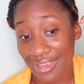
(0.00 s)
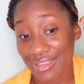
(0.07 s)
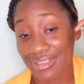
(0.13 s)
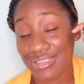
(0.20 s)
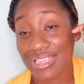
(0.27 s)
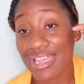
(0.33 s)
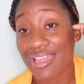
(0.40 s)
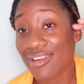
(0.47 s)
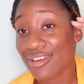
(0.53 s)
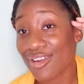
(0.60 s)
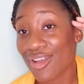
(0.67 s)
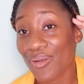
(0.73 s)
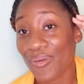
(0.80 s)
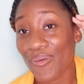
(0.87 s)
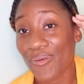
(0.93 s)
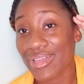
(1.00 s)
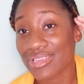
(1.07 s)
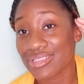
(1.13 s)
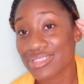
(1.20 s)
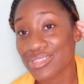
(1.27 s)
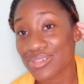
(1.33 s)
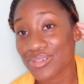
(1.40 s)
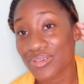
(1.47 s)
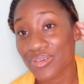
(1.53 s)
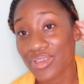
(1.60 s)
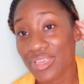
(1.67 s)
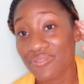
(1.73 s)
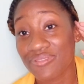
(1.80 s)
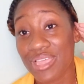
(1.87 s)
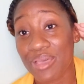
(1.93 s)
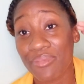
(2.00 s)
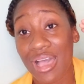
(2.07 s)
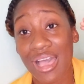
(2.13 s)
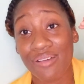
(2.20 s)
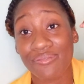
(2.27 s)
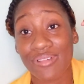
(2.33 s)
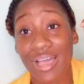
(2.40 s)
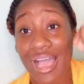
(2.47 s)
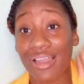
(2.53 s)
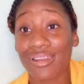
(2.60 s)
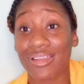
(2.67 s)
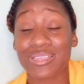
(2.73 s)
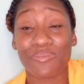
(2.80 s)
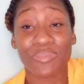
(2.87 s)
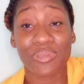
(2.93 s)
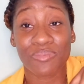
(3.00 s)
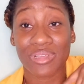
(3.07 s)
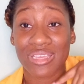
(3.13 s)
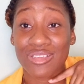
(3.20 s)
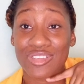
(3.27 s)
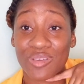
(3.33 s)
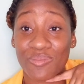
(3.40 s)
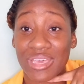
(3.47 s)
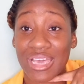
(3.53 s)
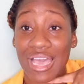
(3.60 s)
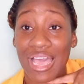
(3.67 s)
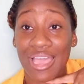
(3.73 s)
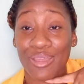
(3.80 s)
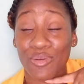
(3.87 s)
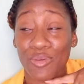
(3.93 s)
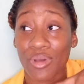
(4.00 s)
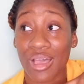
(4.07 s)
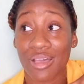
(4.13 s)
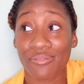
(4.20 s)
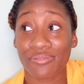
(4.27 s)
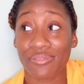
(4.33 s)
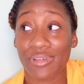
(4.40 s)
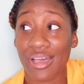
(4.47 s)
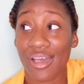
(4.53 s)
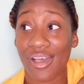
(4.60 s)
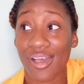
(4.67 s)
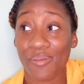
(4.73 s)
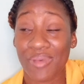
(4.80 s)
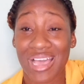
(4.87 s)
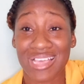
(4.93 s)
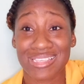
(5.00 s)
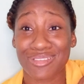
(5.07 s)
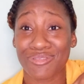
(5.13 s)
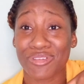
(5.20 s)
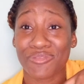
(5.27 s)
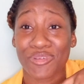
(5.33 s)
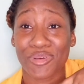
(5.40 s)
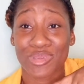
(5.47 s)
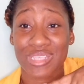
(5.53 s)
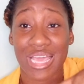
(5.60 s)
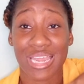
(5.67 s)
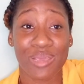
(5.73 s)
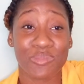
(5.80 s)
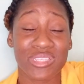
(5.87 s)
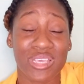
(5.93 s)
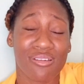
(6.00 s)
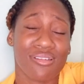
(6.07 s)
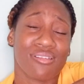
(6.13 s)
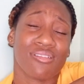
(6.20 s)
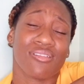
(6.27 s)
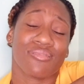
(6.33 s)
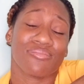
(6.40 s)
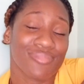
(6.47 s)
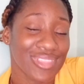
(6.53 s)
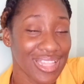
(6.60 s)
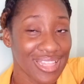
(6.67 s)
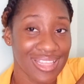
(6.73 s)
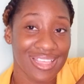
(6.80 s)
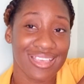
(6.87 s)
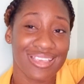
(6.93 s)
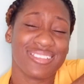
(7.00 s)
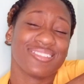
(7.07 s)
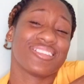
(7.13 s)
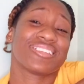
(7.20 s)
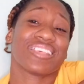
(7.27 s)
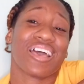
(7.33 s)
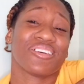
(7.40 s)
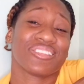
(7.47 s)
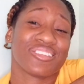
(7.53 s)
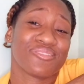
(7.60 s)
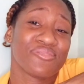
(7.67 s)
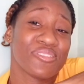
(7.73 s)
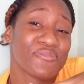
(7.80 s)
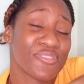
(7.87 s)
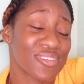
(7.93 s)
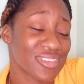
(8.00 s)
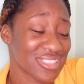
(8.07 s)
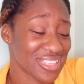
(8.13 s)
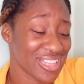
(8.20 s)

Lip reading: they're not going to, if them have, a lot of people in Jamaica I know have acid reflux, and them say, oh, it's just acid reflux,